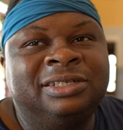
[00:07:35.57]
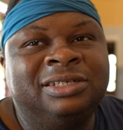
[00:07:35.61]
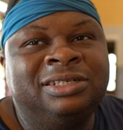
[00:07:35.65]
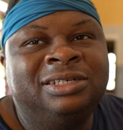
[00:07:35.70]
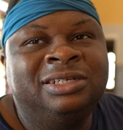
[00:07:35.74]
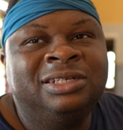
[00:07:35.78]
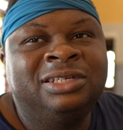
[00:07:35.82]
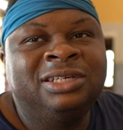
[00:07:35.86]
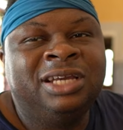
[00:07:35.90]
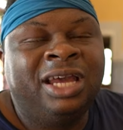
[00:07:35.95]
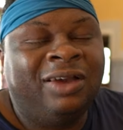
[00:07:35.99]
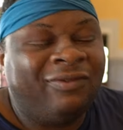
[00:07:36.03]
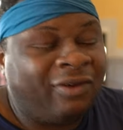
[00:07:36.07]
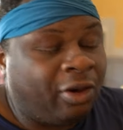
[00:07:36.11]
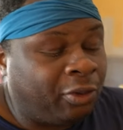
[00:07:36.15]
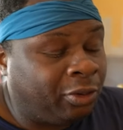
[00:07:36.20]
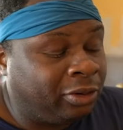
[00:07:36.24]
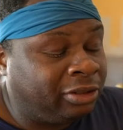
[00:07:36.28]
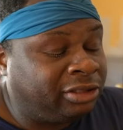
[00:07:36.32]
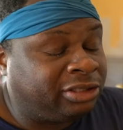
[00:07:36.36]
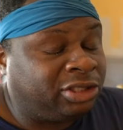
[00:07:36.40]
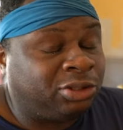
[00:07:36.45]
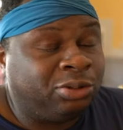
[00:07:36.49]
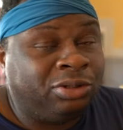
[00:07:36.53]
If I
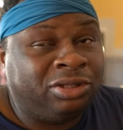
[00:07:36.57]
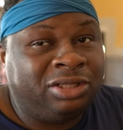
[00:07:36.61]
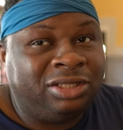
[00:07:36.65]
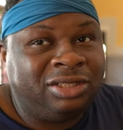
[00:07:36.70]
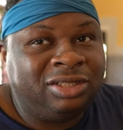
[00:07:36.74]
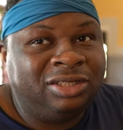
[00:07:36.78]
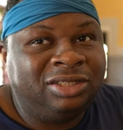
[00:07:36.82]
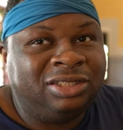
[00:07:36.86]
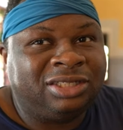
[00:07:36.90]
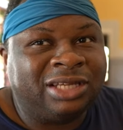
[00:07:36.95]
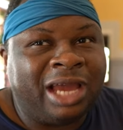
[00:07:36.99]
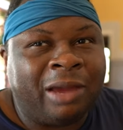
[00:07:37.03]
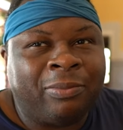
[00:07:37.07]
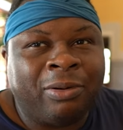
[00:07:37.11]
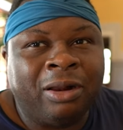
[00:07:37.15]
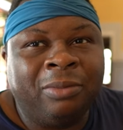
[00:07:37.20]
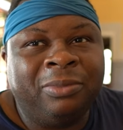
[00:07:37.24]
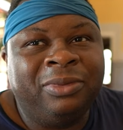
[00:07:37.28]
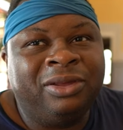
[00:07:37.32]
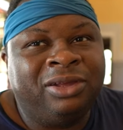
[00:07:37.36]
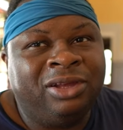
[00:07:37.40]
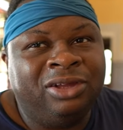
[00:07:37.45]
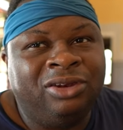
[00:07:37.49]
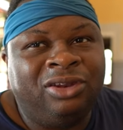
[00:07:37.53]
ordered two of these, I'd
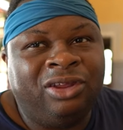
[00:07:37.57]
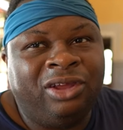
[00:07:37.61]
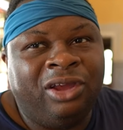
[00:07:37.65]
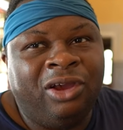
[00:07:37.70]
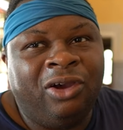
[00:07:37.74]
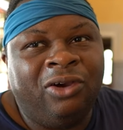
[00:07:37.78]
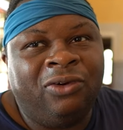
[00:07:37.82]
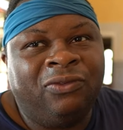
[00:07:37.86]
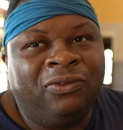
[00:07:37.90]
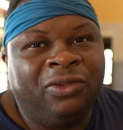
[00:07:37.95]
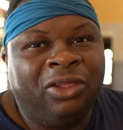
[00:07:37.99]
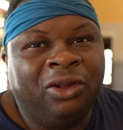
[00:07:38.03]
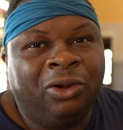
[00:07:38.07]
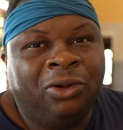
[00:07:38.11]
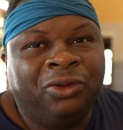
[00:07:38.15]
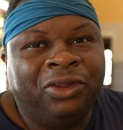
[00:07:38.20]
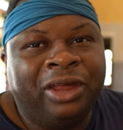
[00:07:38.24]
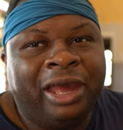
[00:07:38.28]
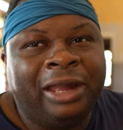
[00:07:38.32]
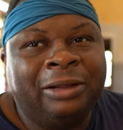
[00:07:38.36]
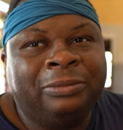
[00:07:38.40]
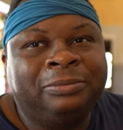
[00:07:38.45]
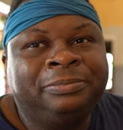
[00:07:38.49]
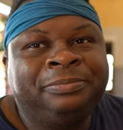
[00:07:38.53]
probably be good to go for the whole
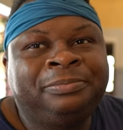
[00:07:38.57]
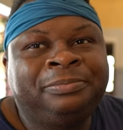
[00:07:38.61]
day.